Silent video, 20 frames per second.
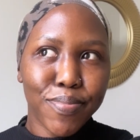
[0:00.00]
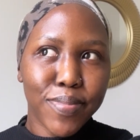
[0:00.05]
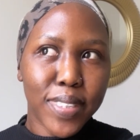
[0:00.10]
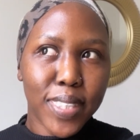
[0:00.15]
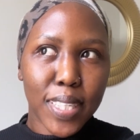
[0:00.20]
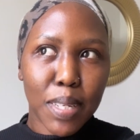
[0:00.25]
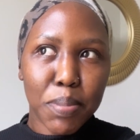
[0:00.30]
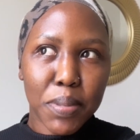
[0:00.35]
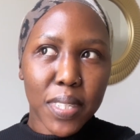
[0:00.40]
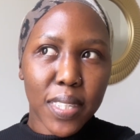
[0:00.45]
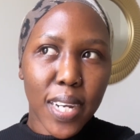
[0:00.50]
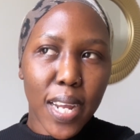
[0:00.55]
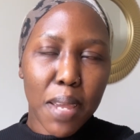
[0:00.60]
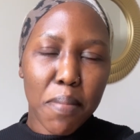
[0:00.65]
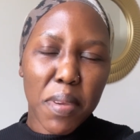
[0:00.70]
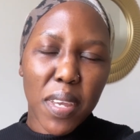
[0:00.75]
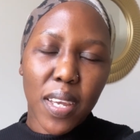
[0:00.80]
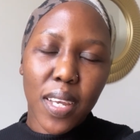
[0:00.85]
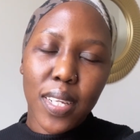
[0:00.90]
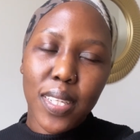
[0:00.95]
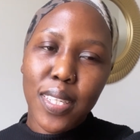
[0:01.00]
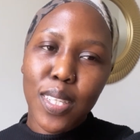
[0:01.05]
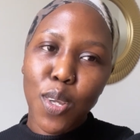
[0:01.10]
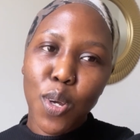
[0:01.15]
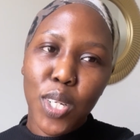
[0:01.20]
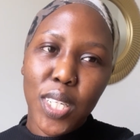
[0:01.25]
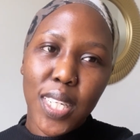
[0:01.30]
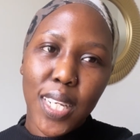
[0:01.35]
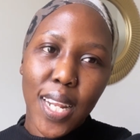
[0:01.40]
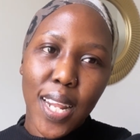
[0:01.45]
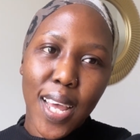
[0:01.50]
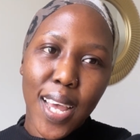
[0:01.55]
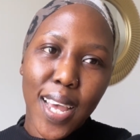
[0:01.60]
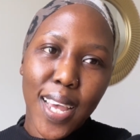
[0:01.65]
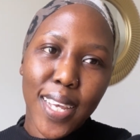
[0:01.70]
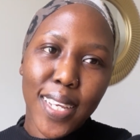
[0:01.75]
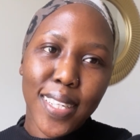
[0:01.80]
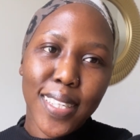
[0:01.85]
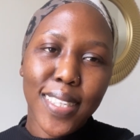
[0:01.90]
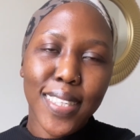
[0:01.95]
subscribing it's not
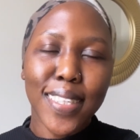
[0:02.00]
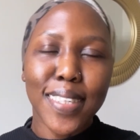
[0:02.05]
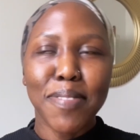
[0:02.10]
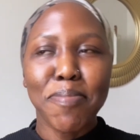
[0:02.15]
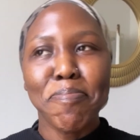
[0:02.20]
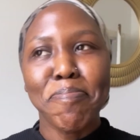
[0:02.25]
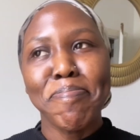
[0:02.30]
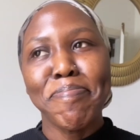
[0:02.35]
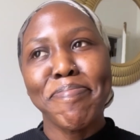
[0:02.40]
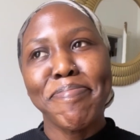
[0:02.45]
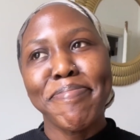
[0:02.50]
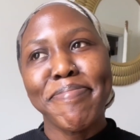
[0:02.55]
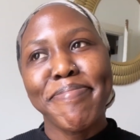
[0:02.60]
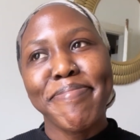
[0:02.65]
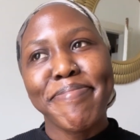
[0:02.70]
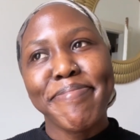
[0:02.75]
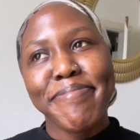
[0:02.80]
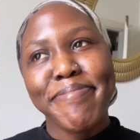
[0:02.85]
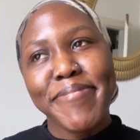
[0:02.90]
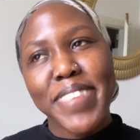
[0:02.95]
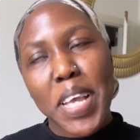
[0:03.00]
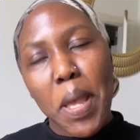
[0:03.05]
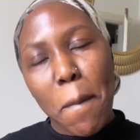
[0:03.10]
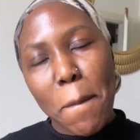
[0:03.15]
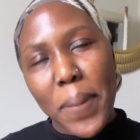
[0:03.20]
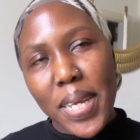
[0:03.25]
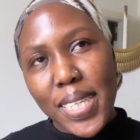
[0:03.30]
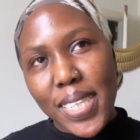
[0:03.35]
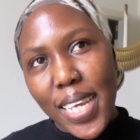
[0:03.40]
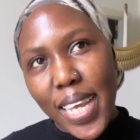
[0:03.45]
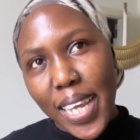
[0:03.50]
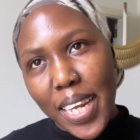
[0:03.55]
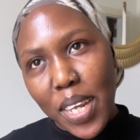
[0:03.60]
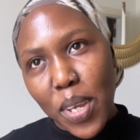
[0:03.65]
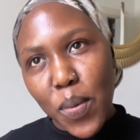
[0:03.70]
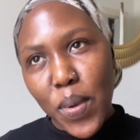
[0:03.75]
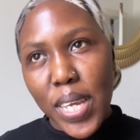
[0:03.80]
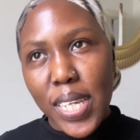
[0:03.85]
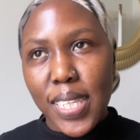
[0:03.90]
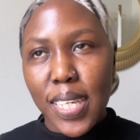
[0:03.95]
nice but
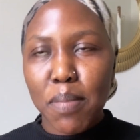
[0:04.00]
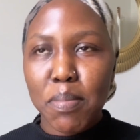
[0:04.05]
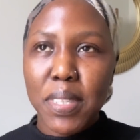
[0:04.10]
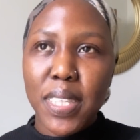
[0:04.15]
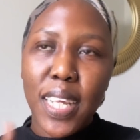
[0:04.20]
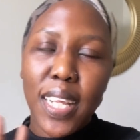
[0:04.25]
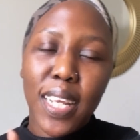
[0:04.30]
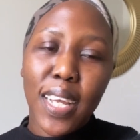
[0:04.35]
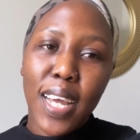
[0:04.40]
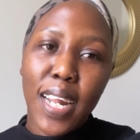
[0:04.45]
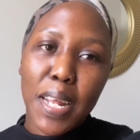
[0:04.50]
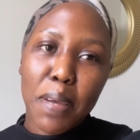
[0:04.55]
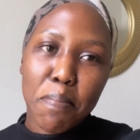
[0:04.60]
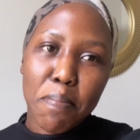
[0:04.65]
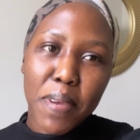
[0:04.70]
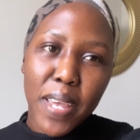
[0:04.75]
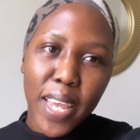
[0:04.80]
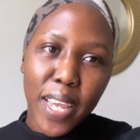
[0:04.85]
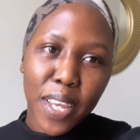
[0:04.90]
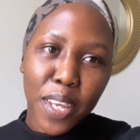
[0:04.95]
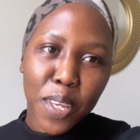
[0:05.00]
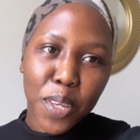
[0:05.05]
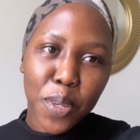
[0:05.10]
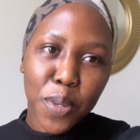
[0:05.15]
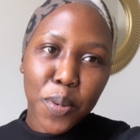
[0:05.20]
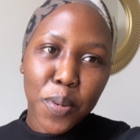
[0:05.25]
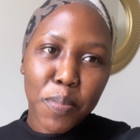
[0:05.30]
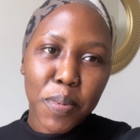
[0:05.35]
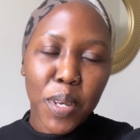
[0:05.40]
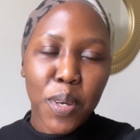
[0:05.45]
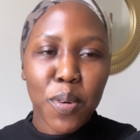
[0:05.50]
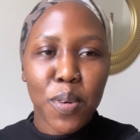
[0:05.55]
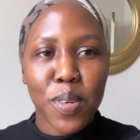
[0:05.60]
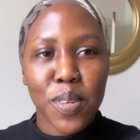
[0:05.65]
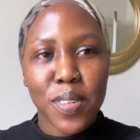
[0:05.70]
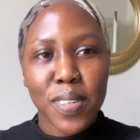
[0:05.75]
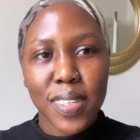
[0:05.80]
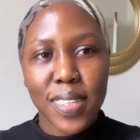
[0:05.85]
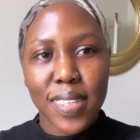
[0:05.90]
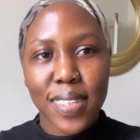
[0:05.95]
anyways i'm still gonna beg you
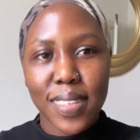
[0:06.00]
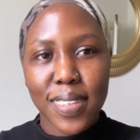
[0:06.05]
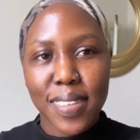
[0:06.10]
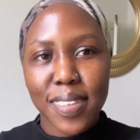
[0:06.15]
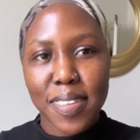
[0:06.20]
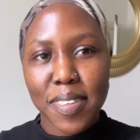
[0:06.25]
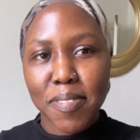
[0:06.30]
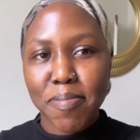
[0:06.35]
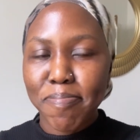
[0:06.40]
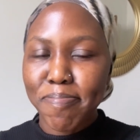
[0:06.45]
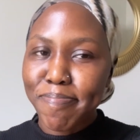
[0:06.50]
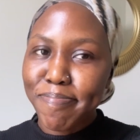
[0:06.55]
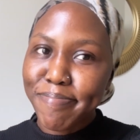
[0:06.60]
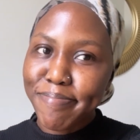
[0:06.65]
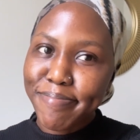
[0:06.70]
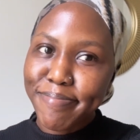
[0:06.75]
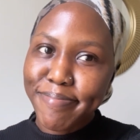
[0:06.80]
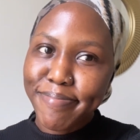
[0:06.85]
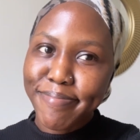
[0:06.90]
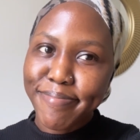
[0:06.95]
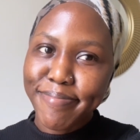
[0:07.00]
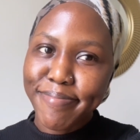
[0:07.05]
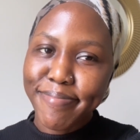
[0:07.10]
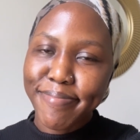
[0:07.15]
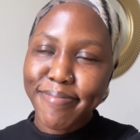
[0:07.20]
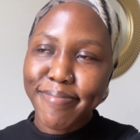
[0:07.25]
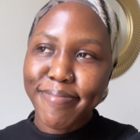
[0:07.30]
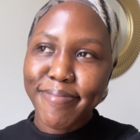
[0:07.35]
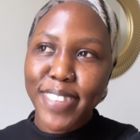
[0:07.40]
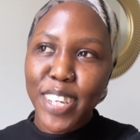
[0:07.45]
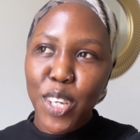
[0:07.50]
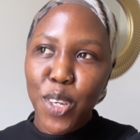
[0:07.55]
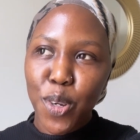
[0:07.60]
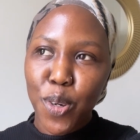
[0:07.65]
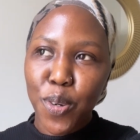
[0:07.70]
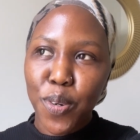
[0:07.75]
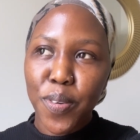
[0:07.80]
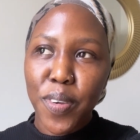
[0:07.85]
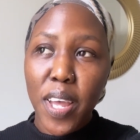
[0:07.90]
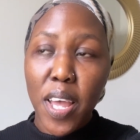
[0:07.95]
because you
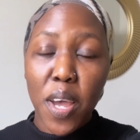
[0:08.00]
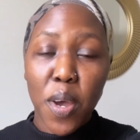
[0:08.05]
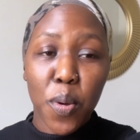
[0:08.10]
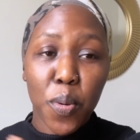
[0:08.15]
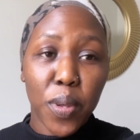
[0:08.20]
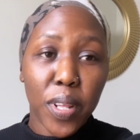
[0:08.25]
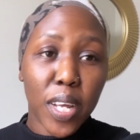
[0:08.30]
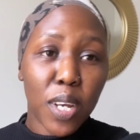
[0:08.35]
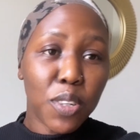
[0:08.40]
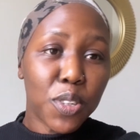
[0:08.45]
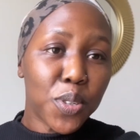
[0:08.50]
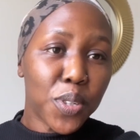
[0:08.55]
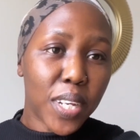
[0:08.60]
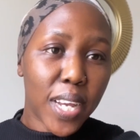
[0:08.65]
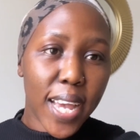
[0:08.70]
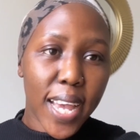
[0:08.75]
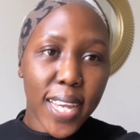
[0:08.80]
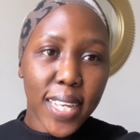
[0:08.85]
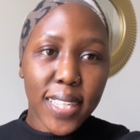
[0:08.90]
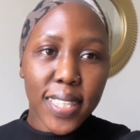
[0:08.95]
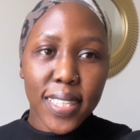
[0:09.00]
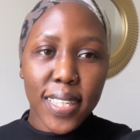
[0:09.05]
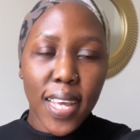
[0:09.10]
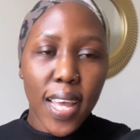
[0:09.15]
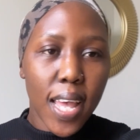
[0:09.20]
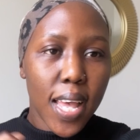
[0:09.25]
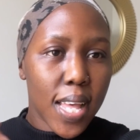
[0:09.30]
know without you guys